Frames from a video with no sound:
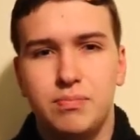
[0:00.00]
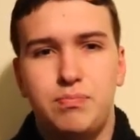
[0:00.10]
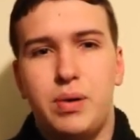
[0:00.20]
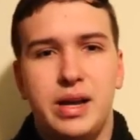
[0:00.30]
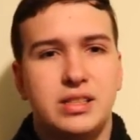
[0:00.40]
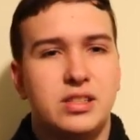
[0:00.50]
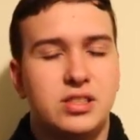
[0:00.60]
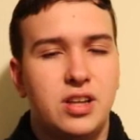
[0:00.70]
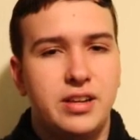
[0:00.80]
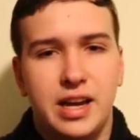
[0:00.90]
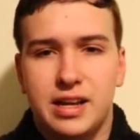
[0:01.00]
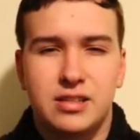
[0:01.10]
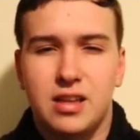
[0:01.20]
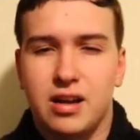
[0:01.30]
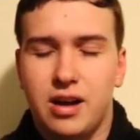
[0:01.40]
but it's a stun deck.
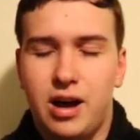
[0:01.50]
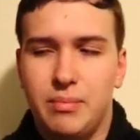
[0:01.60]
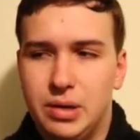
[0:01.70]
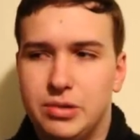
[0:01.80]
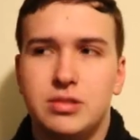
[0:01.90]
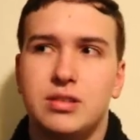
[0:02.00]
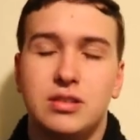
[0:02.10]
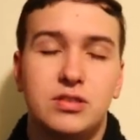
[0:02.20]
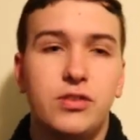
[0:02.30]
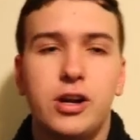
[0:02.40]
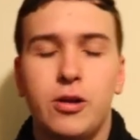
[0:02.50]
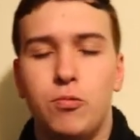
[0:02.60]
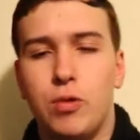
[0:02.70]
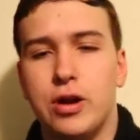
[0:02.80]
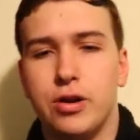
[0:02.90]
It's not combo. It's very
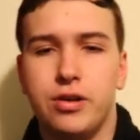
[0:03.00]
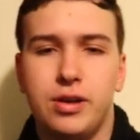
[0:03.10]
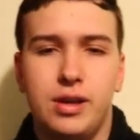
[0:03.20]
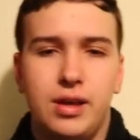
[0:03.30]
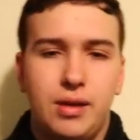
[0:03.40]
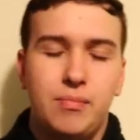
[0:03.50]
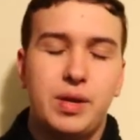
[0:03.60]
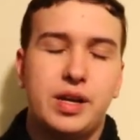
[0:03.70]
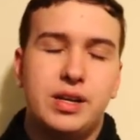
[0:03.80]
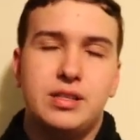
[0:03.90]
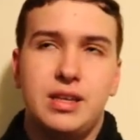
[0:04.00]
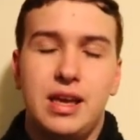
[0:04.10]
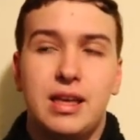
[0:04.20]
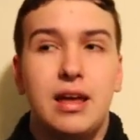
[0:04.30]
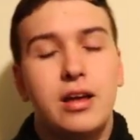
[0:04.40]
weird because
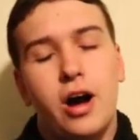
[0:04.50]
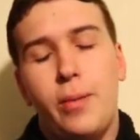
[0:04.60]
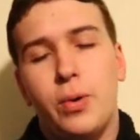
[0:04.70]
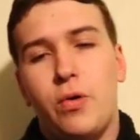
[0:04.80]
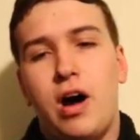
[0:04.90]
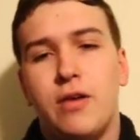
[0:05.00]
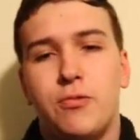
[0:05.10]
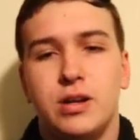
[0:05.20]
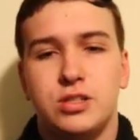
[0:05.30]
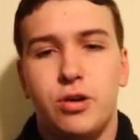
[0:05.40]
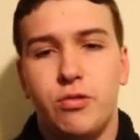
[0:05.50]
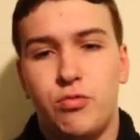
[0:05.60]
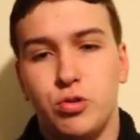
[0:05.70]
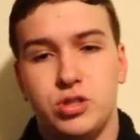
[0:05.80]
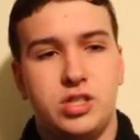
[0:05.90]
it can combo off when it's going
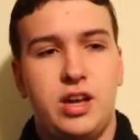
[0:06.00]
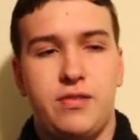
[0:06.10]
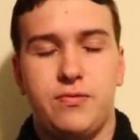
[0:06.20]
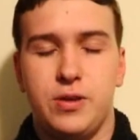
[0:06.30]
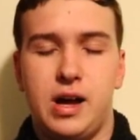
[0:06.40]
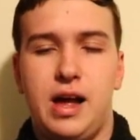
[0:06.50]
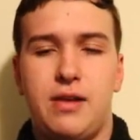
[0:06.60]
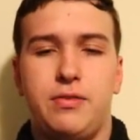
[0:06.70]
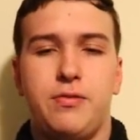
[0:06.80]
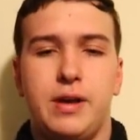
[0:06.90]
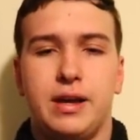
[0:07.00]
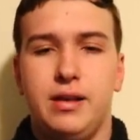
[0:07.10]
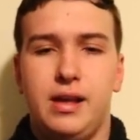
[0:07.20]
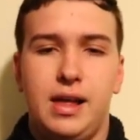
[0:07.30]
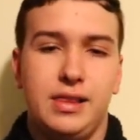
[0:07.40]
through its stuff. You got
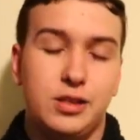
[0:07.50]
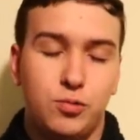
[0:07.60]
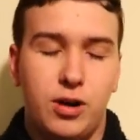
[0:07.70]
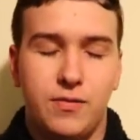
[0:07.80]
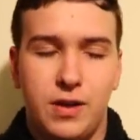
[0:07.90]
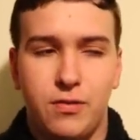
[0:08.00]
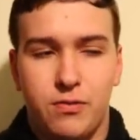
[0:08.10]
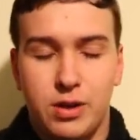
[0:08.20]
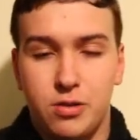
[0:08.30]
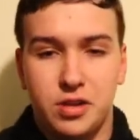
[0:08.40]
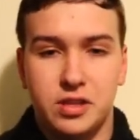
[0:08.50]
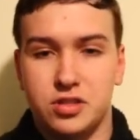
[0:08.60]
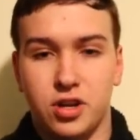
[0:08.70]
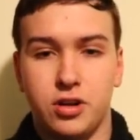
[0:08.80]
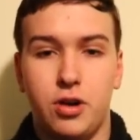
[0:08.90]
everything, at least one of everything. You can
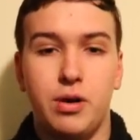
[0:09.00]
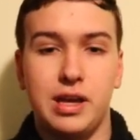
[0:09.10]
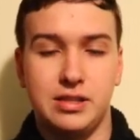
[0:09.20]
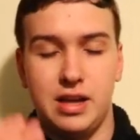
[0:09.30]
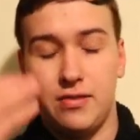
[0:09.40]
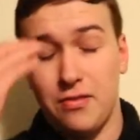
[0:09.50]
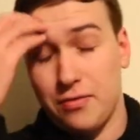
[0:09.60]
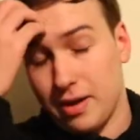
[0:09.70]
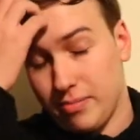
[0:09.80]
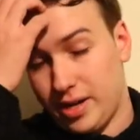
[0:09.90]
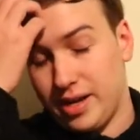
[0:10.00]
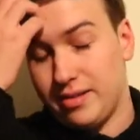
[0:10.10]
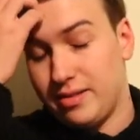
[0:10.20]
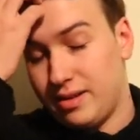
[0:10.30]
start going into everything, but